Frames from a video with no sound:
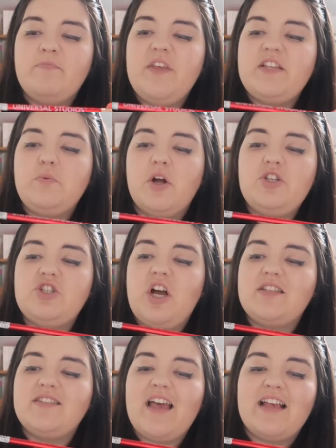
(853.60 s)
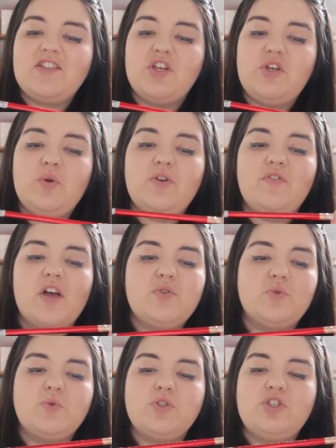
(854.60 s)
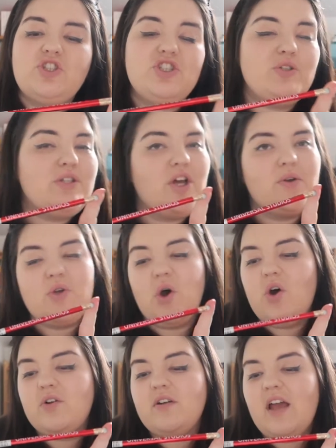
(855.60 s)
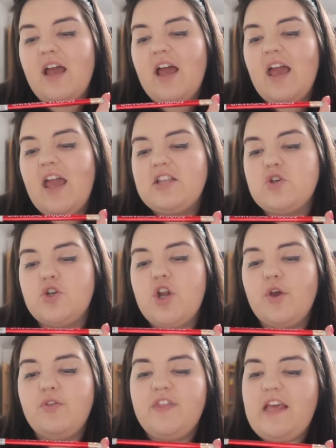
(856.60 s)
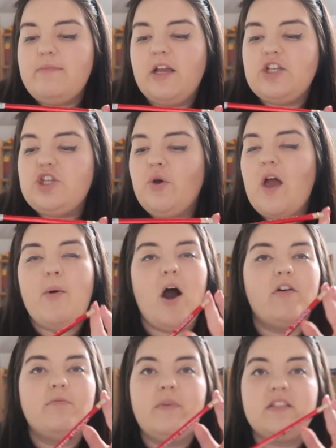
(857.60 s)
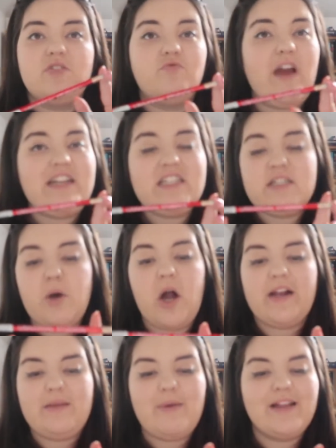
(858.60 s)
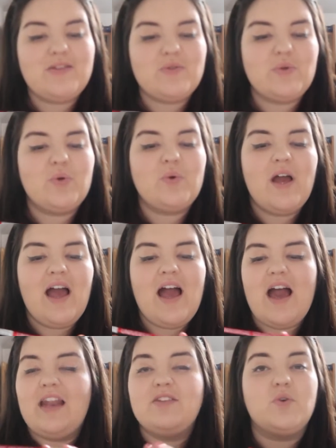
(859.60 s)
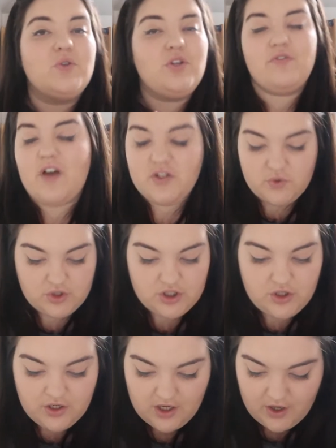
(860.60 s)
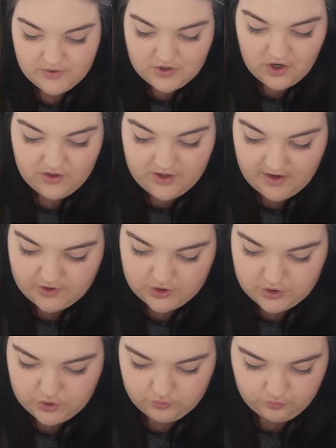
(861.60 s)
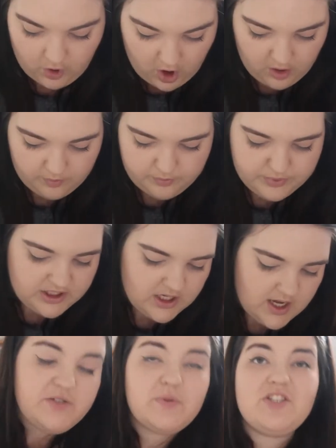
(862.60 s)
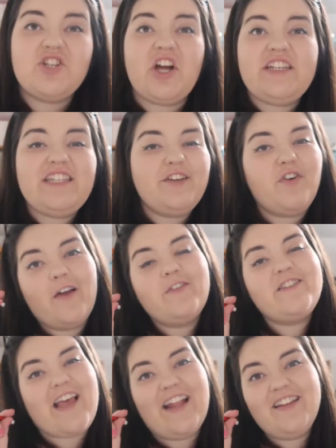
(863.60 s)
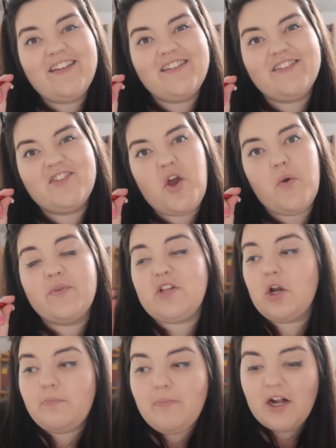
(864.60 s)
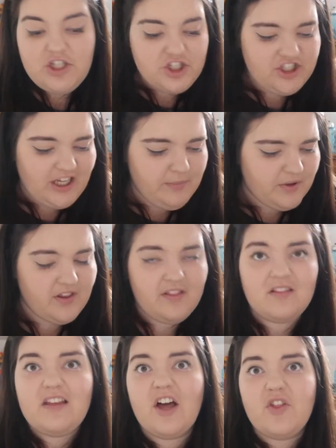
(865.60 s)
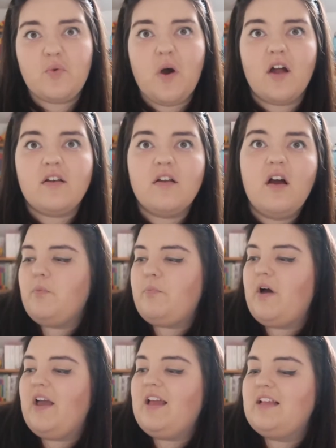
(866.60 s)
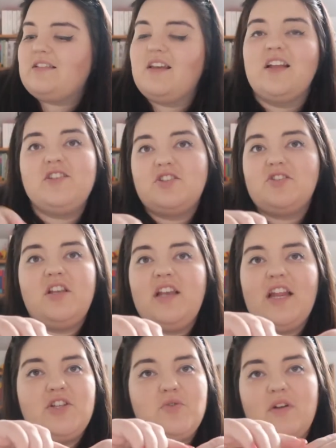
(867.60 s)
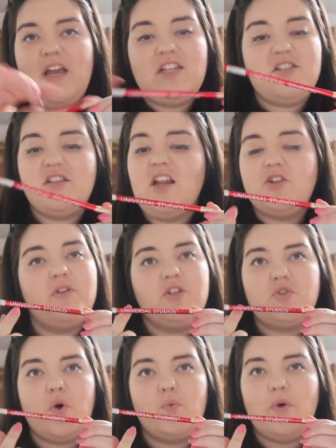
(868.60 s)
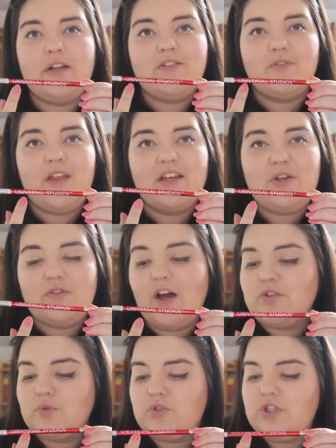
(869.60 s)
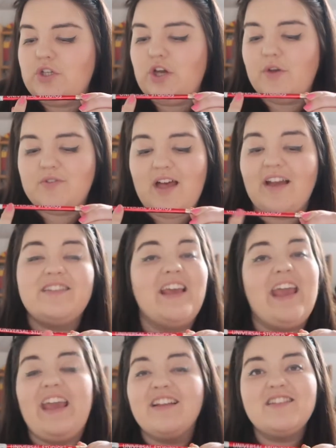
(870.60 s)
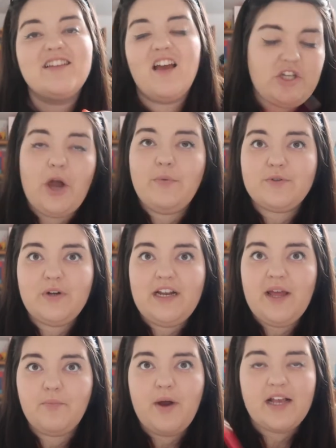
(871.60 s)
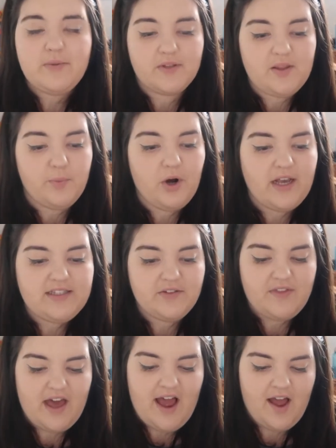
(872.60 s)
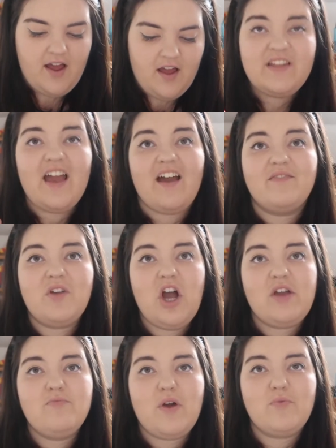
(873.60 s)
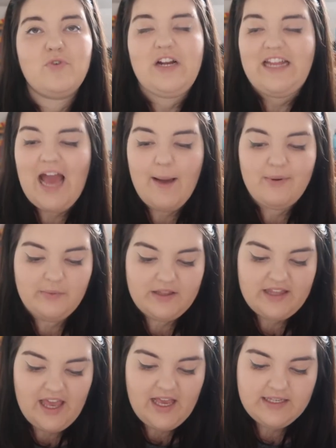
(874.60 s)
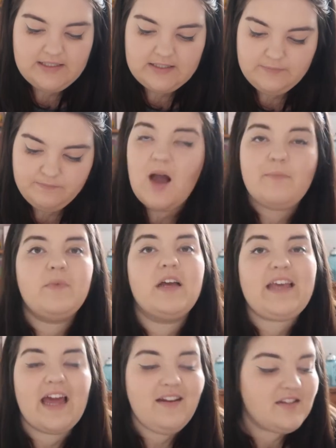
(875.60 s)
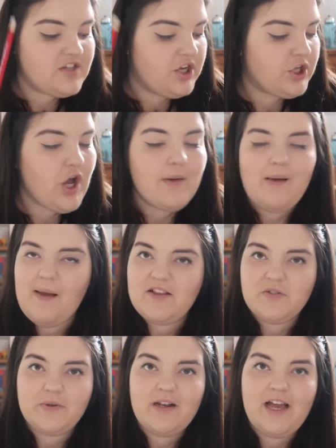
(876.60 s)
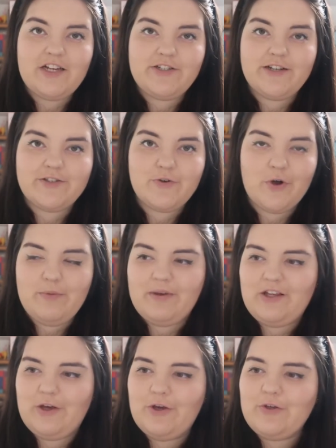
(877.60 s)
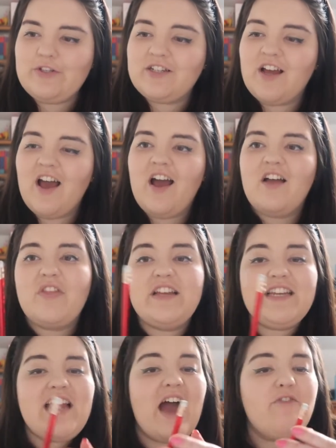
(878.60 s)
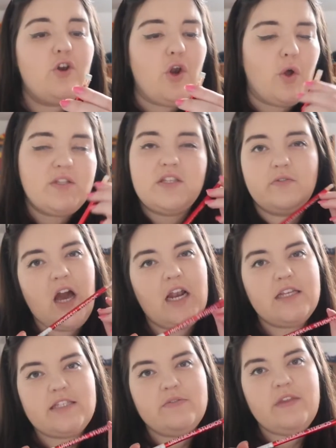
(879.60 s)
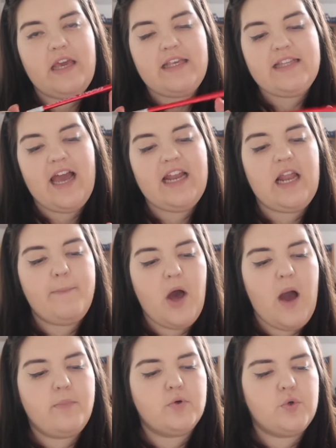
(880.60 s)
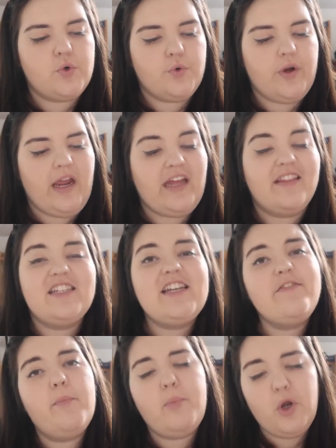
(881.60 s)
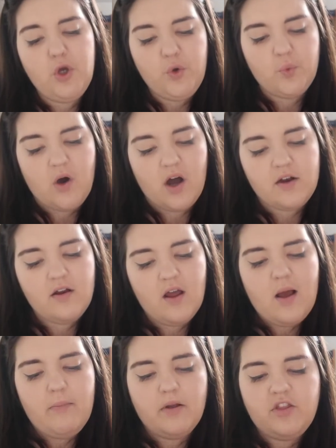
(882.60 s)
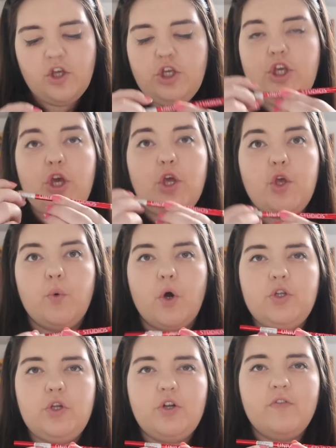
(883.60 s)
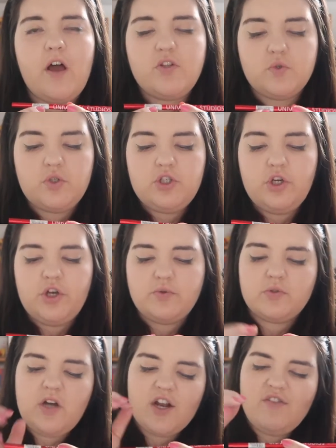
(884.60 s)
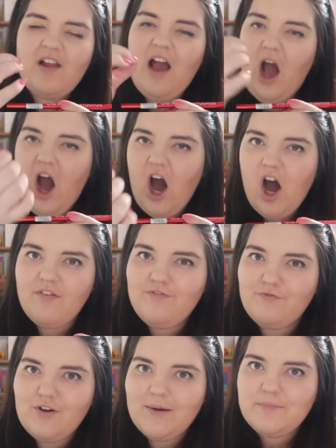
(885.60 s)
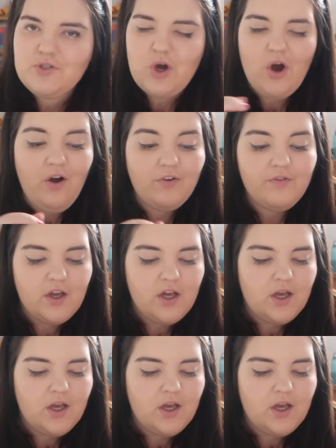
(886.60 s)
This one just says Universal Studios on. It's got no theming to it apart from it's a red sparkly pencil, and it's got Universal Studios on. I've just dropped. This was 95 cents. So it was much cheaper than the other one, but it's literally just got written on there Universal Studios. That is it. So I was really impressed with the price of that. Yeah, I'm really happy with this. Again, it's going to go in my pencil collection. It's not going to be used. They did have lots of colours of these. They had like purple, green. They did have a blue one, but the U on Universal Studios was kind of like half ripped off.